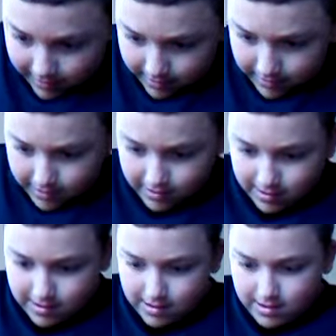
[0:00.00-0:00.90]

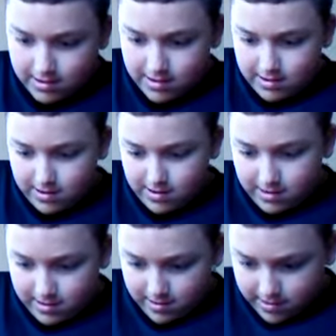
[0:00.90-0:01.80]

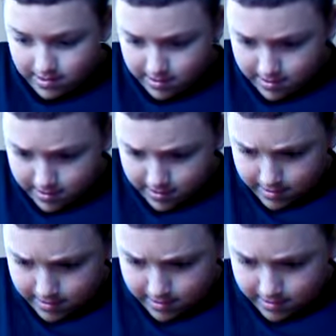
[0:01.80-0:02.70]

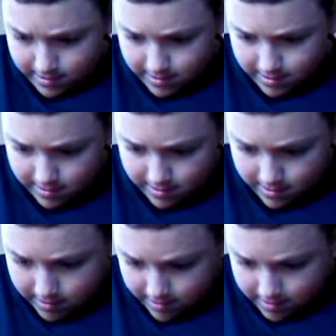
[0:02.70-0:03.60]

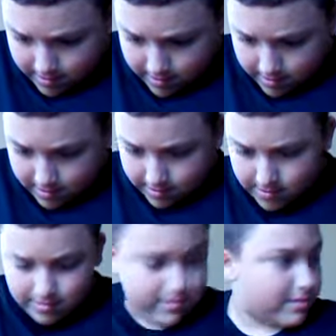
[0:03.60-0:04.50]

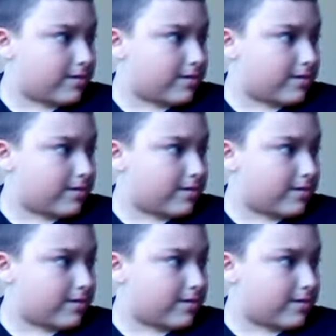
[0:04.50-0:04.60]
(silence)